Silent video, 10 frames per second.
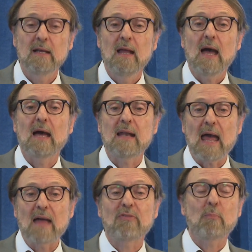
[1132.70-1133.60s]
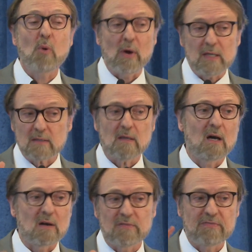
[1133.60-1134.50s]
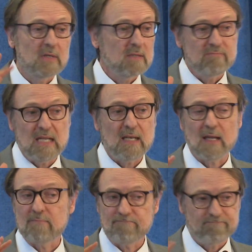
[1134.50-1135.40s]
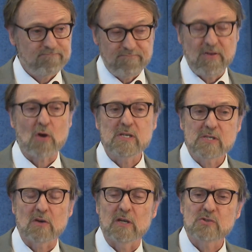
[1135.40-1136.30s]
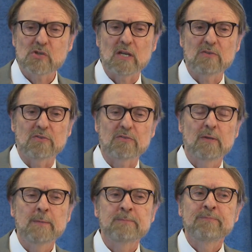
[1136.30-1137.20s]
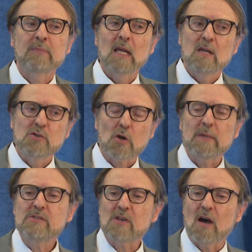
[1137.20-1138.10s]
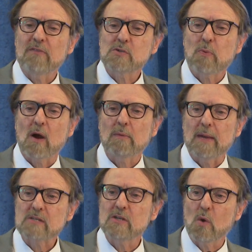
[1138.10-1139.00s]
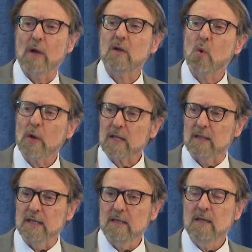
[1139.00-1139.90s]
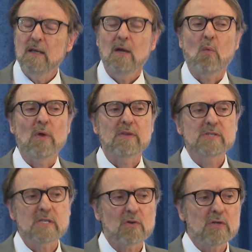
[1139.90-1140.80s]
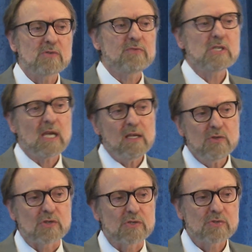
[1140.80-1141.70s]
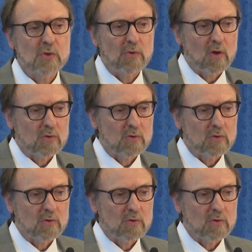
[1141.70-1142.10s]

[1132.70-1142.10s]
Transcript: and at the point of needing very serious changes. Germany solved this problem actually quite quickly with a series of changes to those